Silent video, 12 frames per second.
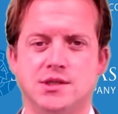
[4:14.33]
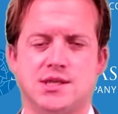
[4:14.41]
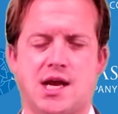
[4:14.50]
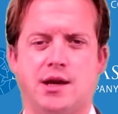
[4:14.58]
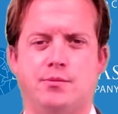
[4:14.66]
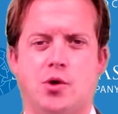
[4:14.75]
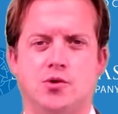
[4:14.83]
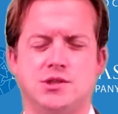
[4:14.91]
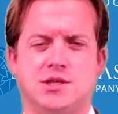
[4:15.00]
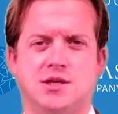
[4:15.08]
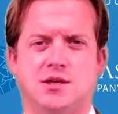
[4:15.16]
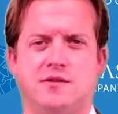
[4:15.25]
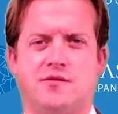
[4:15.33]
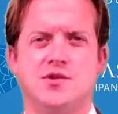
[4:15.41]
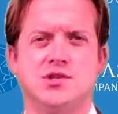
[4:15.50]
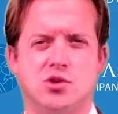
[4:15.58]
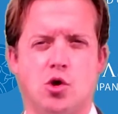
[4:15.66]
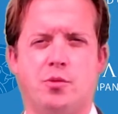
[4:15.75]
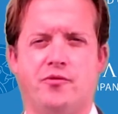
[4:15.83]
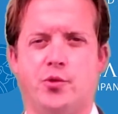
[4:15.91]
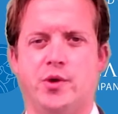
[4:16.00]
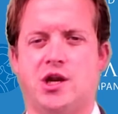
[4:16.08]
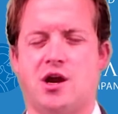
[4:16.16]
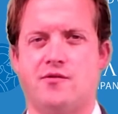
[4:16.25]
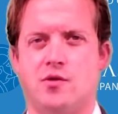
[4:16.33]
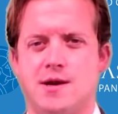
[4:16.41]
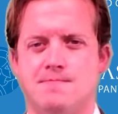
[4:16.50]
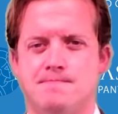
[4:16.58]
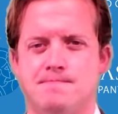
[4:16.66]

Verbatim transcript: signpost for the slope of the recovery.